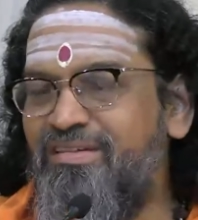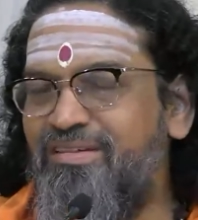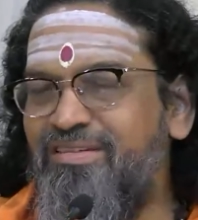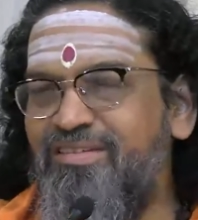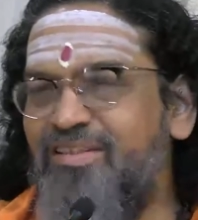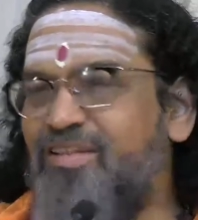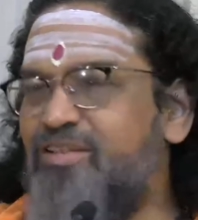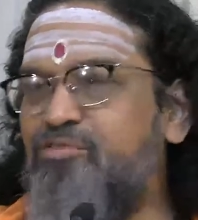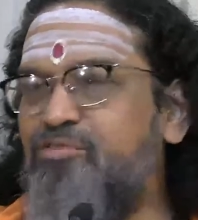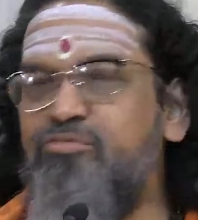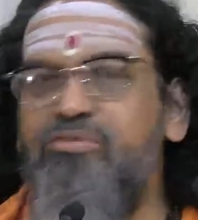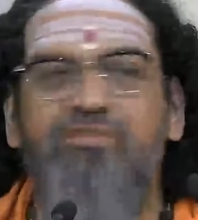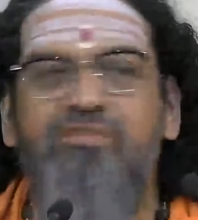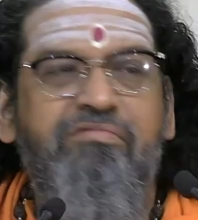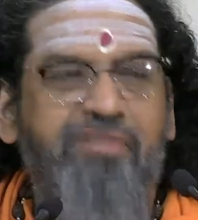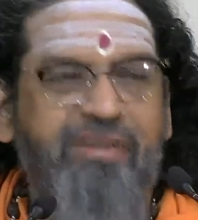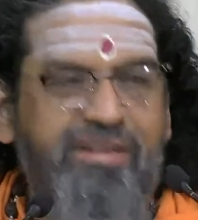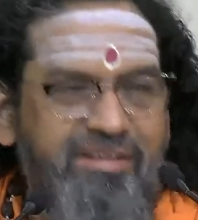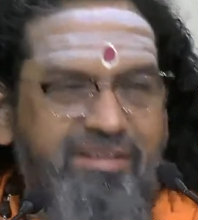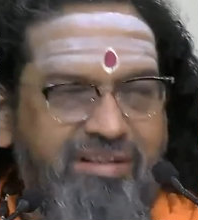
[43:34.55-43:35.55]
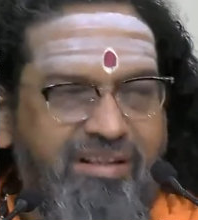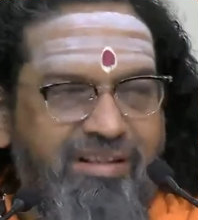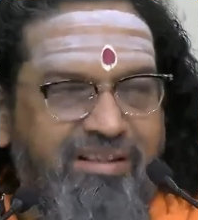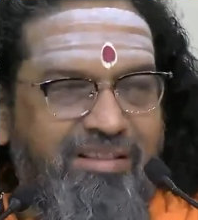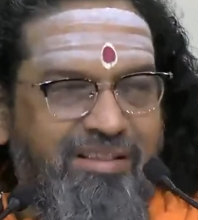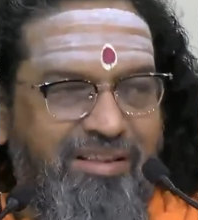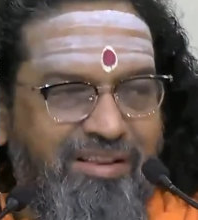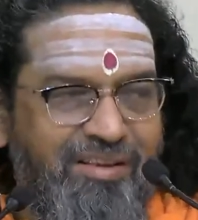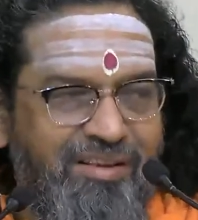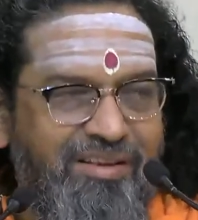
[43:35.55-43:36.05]
There is no infection
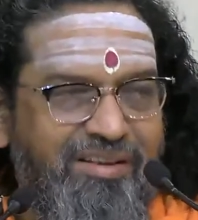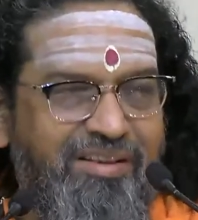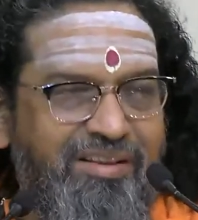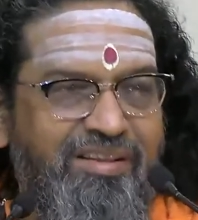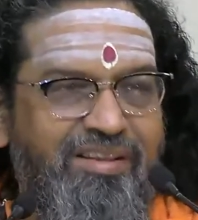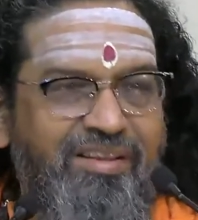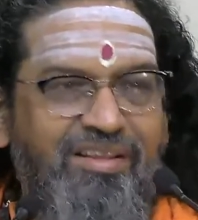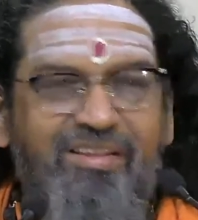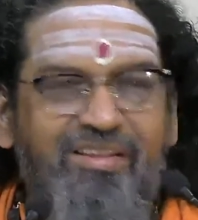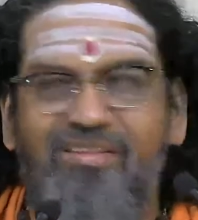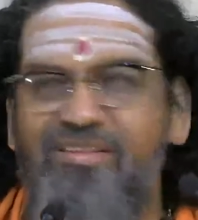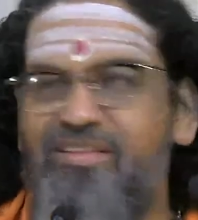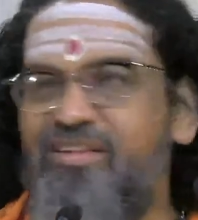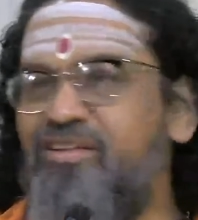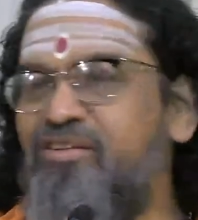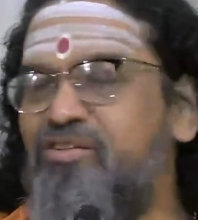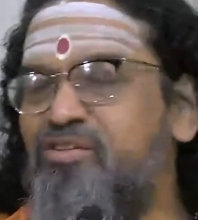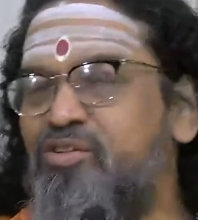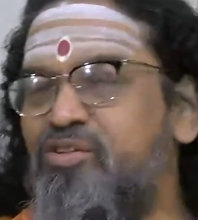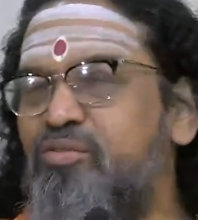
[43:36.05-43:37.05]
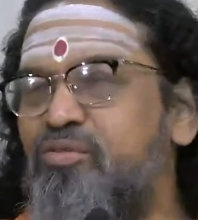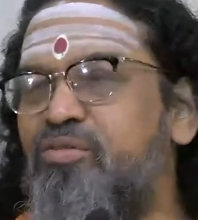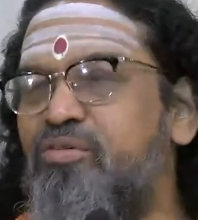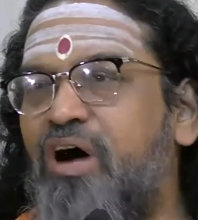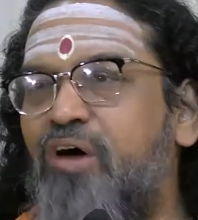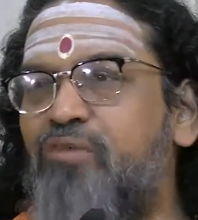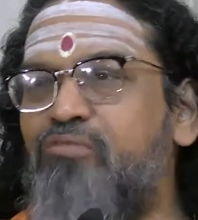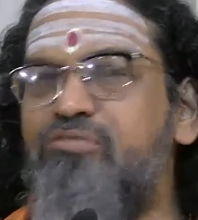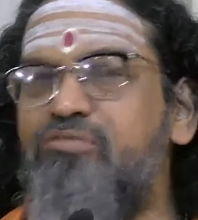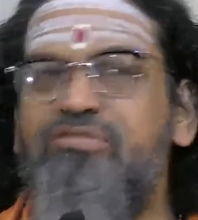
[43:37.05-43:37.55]
there. There is no
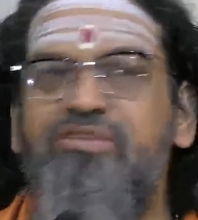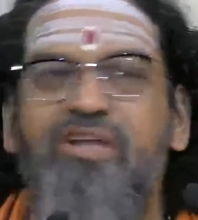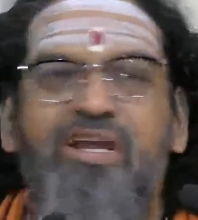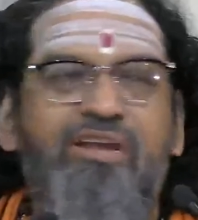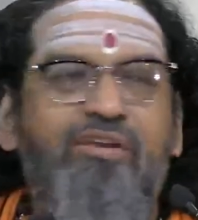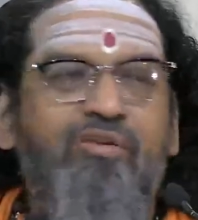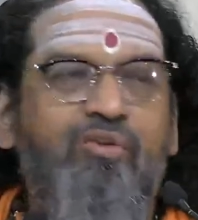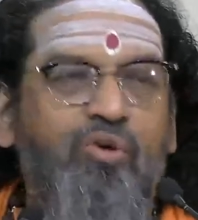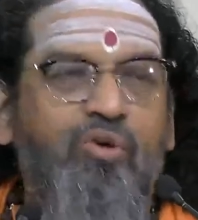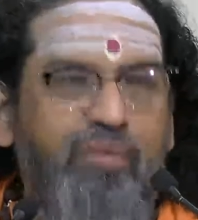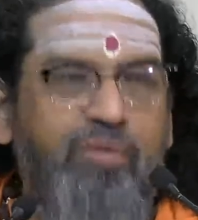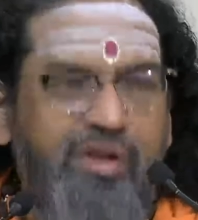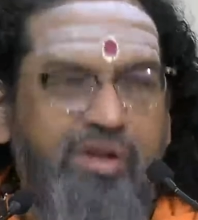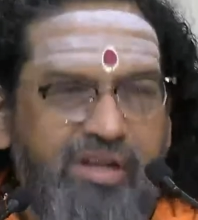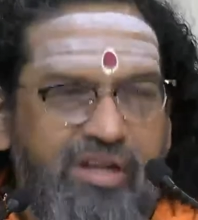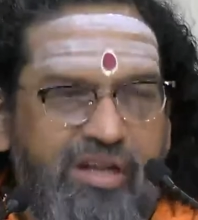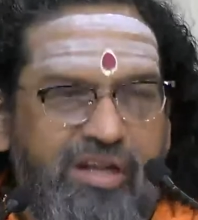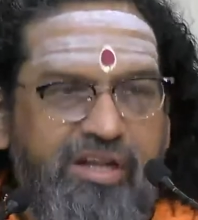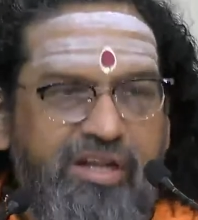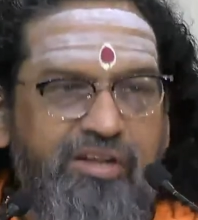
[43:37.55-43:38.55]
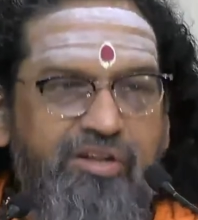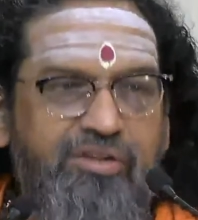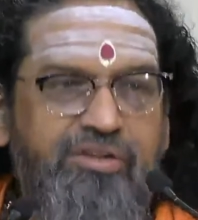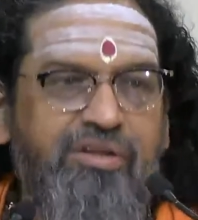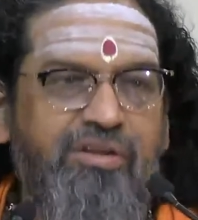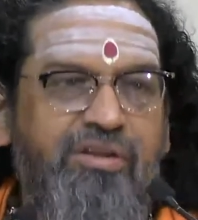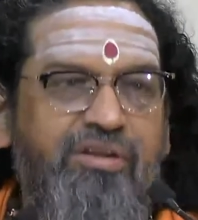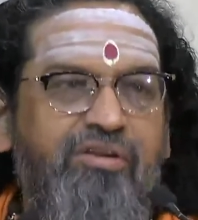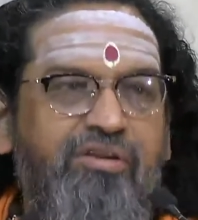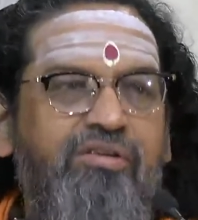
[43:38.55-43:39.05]
outside overheat
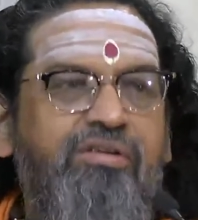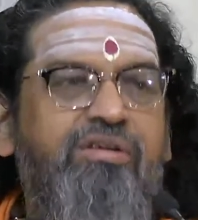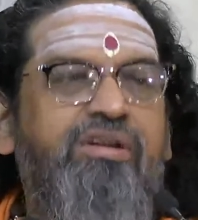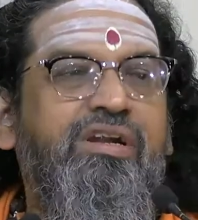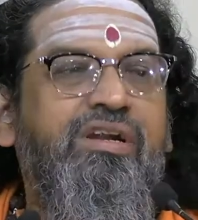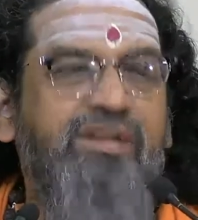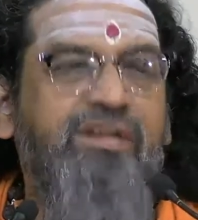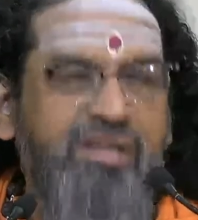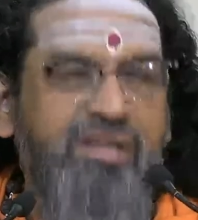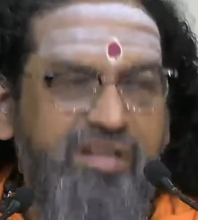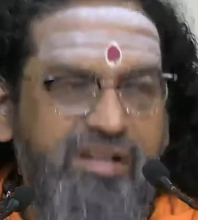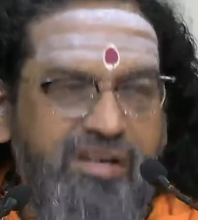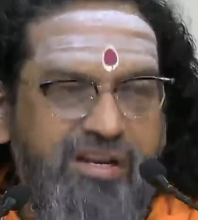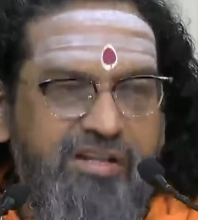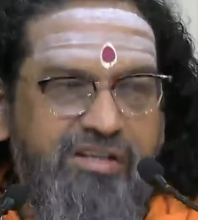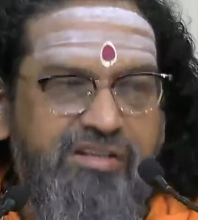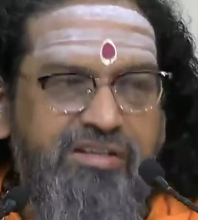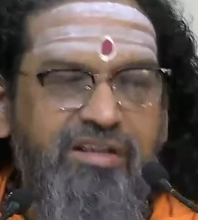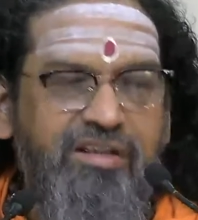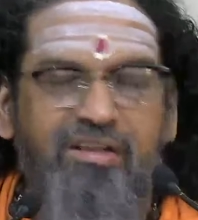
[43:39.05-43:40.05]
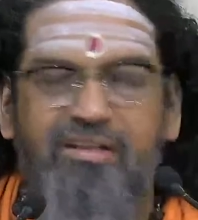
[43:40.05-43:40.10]
or underheat.